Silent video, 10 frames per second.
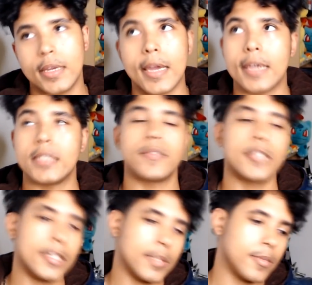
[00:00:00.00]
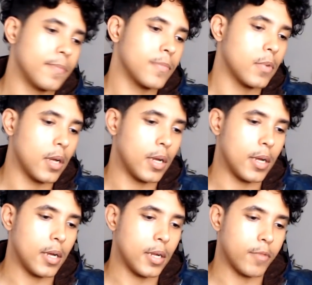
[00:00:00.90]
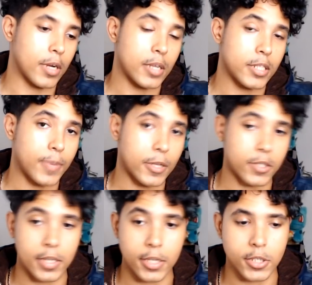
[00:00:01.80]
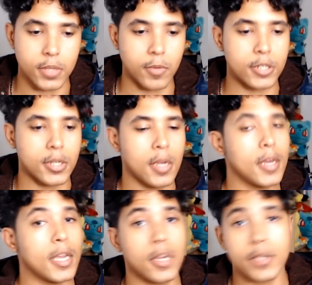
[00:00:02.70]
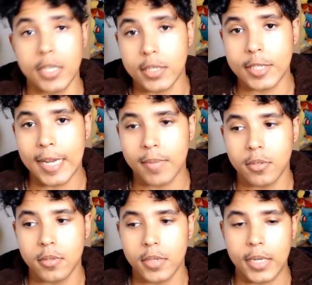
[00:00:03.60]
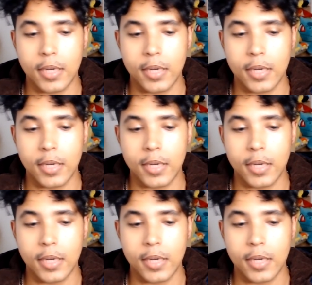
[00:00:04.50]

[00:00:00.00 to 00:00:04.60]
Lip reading: negative sentiment in regards to Special Edition, which, you know, it's understandable.